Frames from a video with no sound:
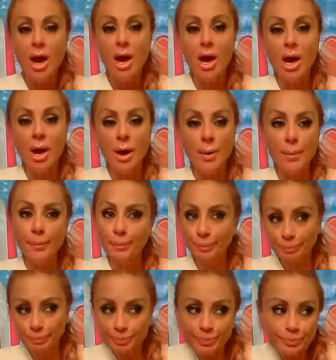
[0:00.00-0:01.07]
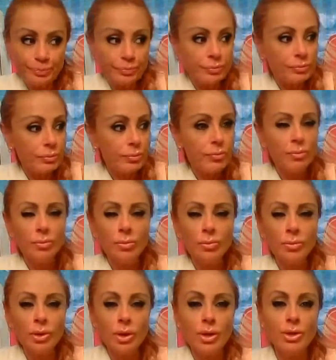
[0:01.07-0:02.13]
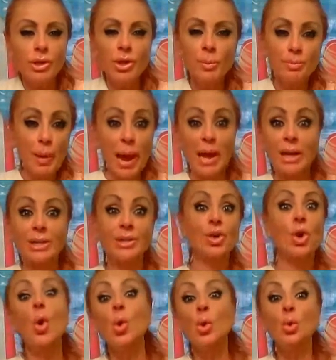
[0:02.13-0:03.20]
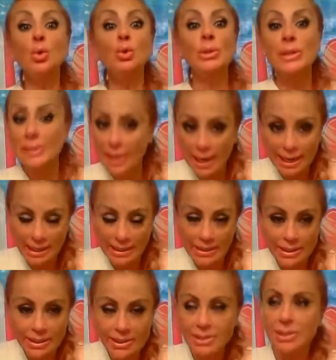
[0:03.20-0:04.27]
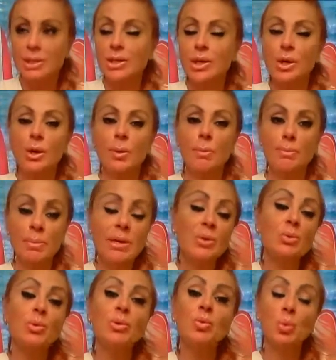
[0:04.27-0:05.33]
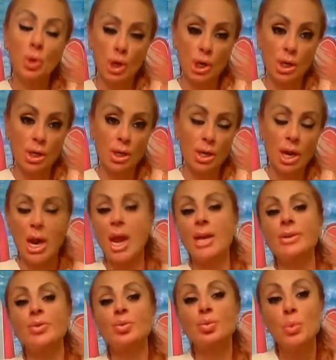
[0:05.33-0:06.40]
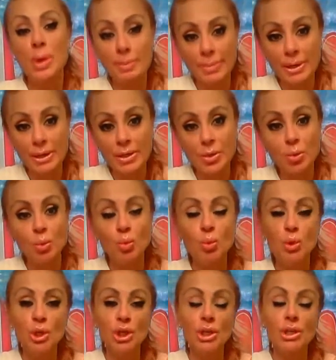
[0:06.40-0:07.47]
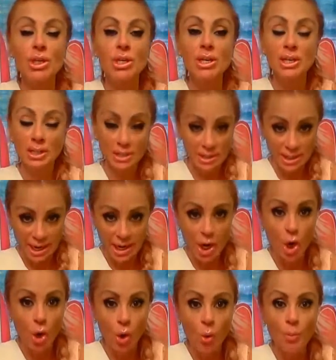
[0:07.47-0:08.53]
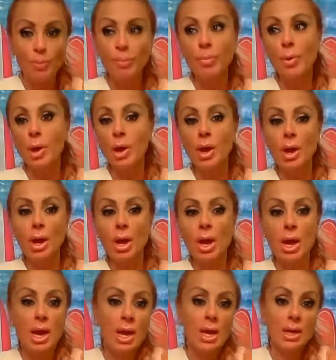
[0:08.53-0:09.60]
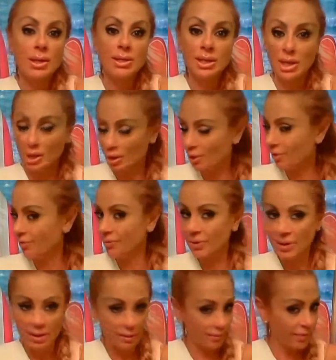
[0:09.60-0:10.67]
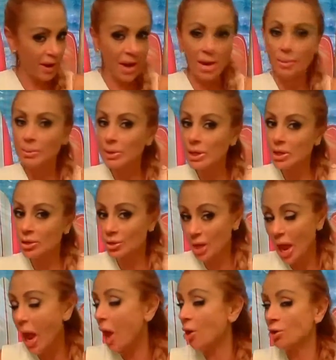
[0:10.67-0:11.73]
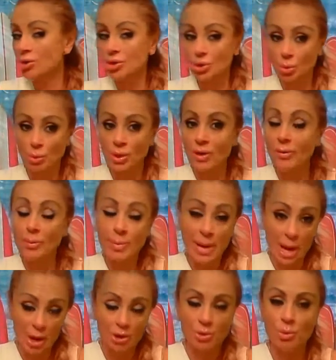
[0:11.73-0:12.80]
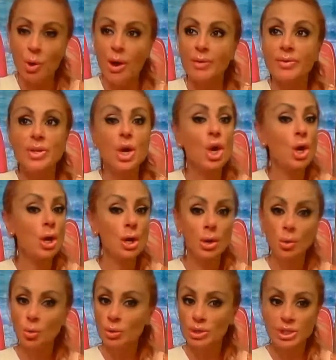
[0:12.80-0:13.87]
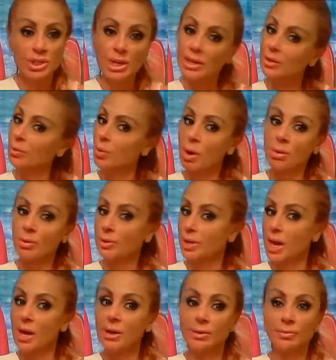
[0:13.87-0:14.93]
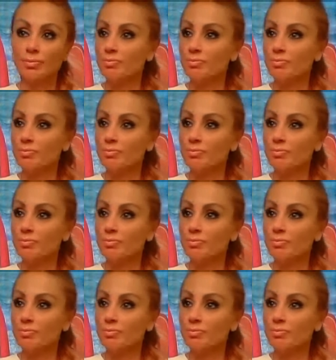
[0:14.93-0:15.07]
um, you know, back in the golden days, men would work and women would stay home and take care of the family or the house or whatever, be housewives, which is nothing wrong with that.